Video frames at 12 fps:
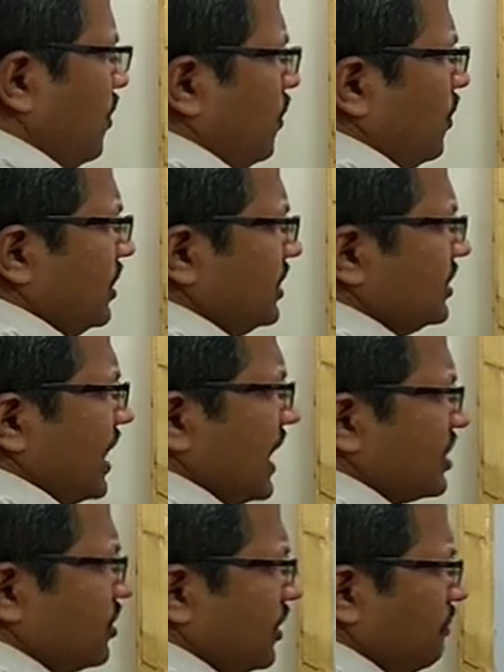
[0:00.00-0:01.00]
What is
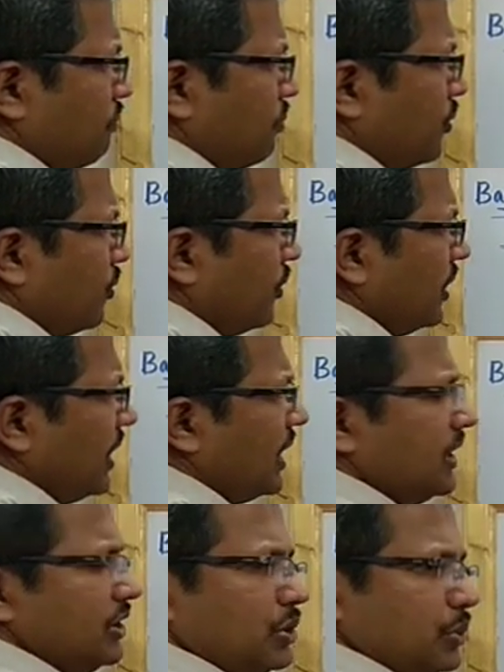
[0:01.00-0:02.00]
actually
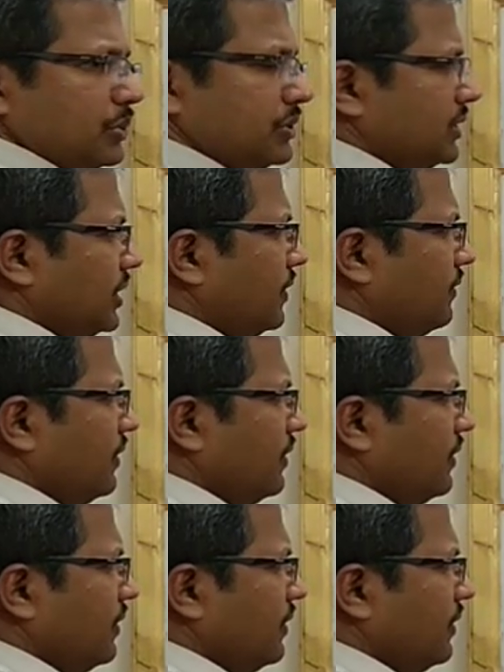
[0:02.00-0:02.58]
polyhydroxy?